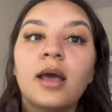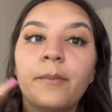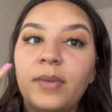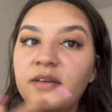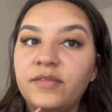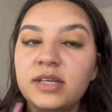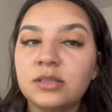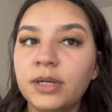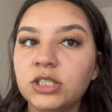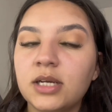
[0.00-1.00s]
My face and
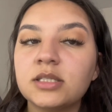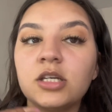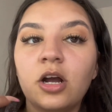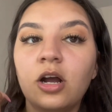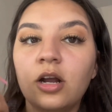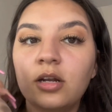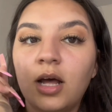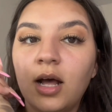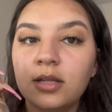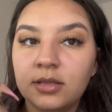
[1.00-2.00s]
my chest are
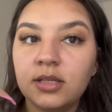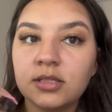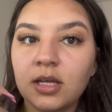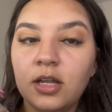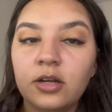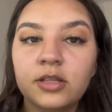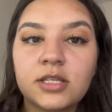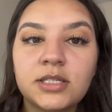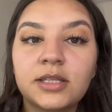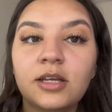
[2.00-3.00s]
not this color. This
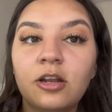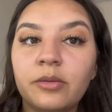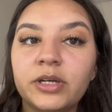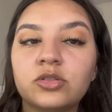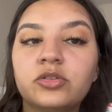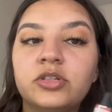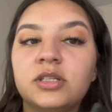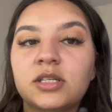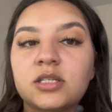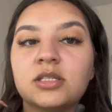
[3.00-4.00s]
is like the color of my shoulder, and
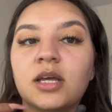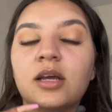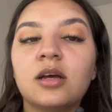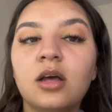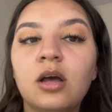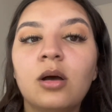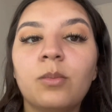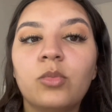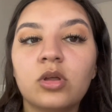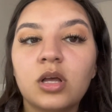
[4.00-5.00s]
this is like
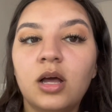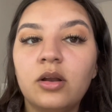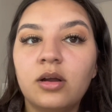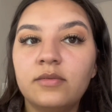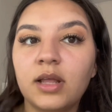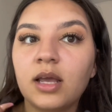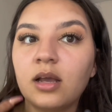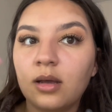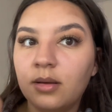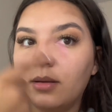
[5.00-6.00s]
more the color of like
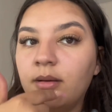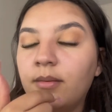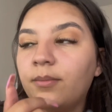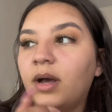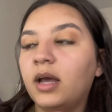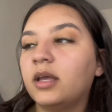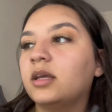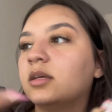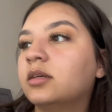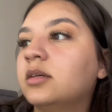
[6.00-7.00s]
my
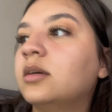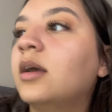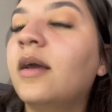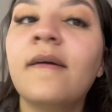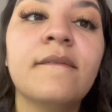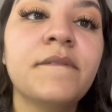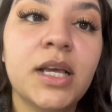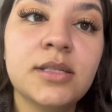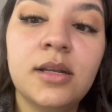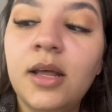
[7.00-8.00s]

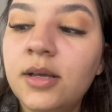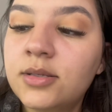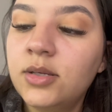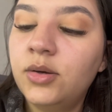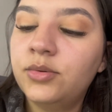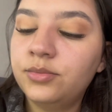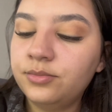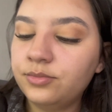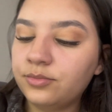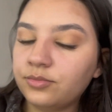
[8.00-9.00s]
face and neck. So
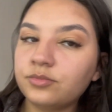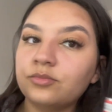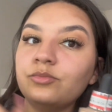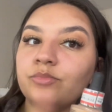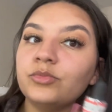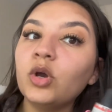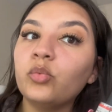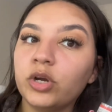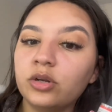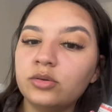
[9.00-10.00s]

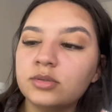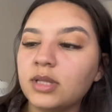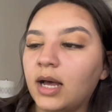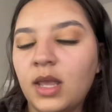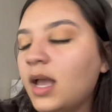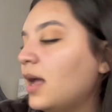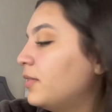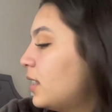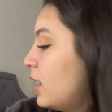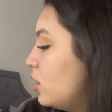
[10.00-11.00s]
we're gonna use that. And
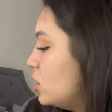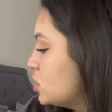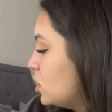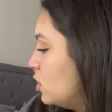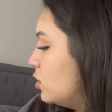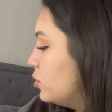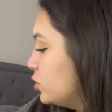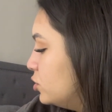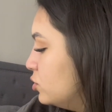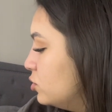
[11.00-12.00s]
then I also
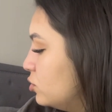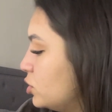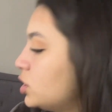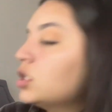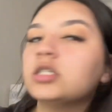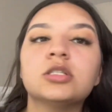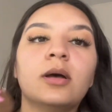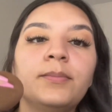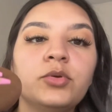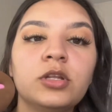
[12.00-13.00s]
use just
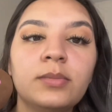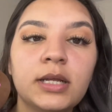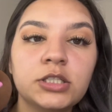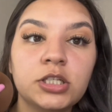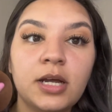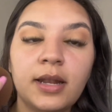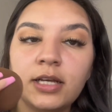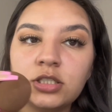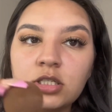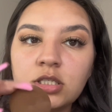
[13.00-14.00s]
a beauty blender, and
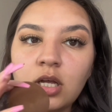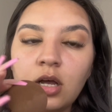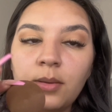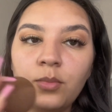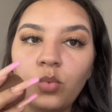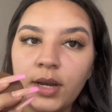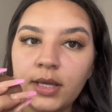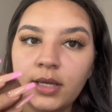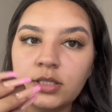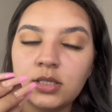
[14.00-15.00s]
I just wet
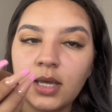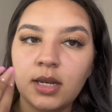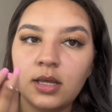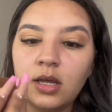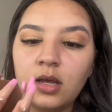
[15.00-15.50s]
it to get it